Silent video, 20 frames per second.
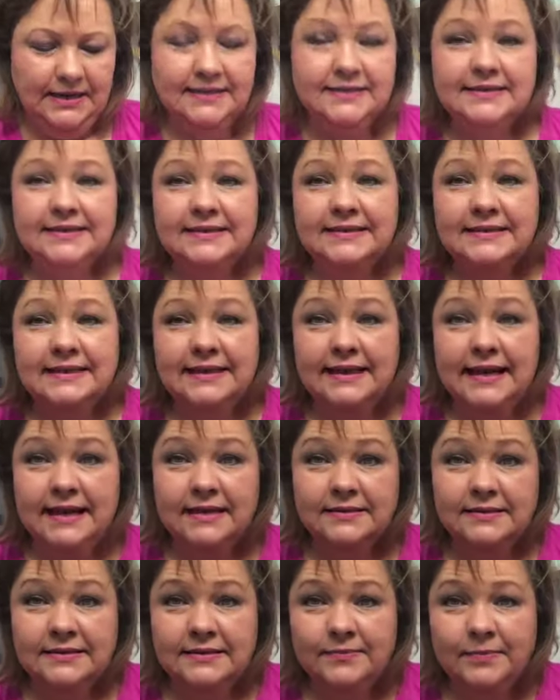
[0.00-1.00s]
it's 16
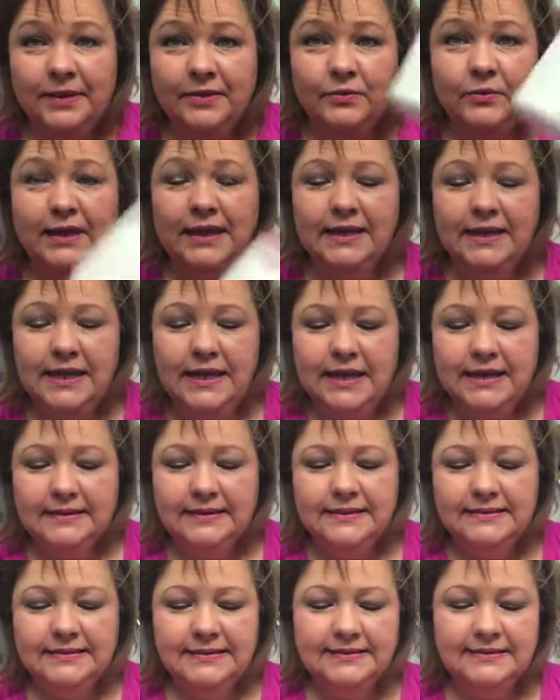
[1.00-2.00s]
ounces by the way.
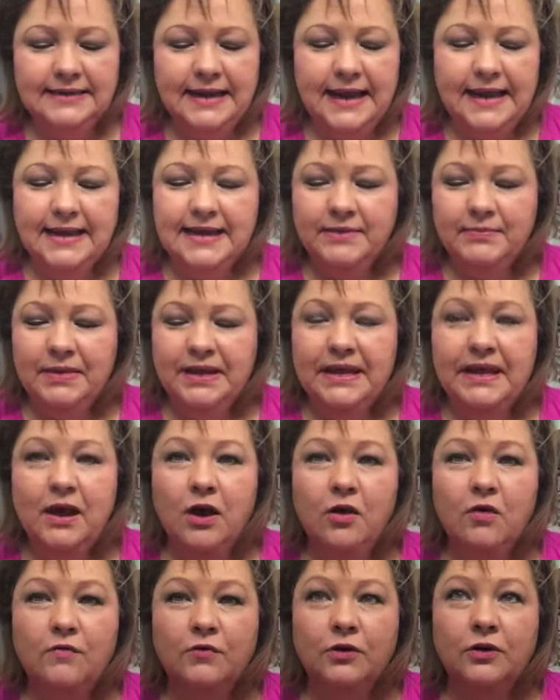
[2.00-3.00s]
This has taken me
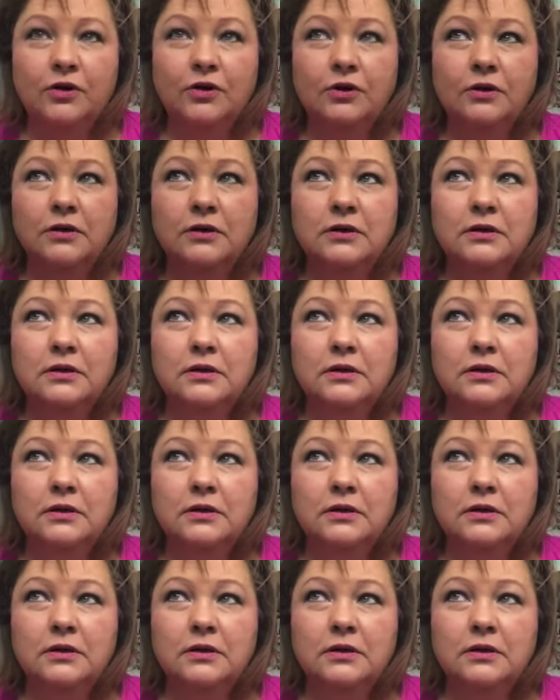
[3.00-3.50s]
over,